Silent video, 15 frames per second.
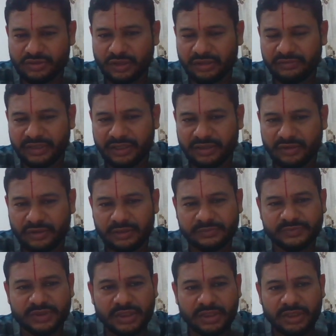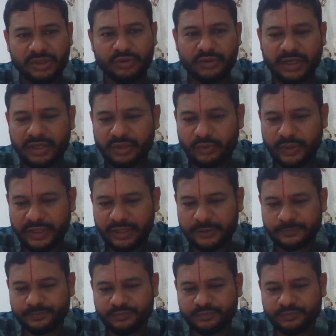solving and all. You can do it.